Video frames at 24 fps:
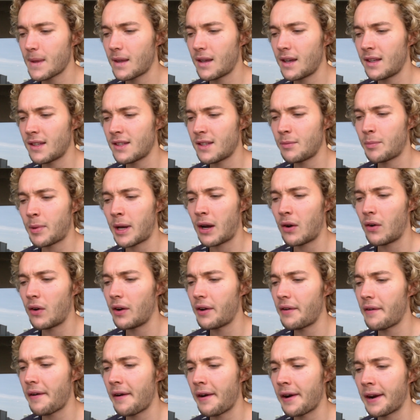It's about
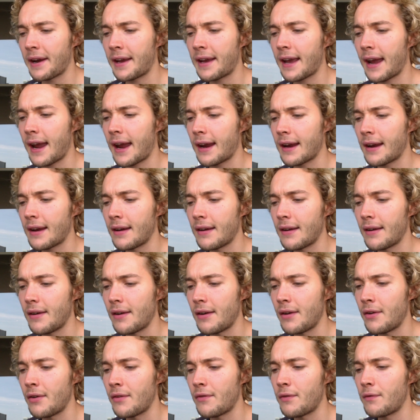a gang
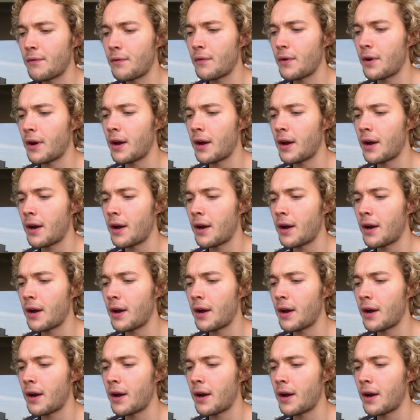of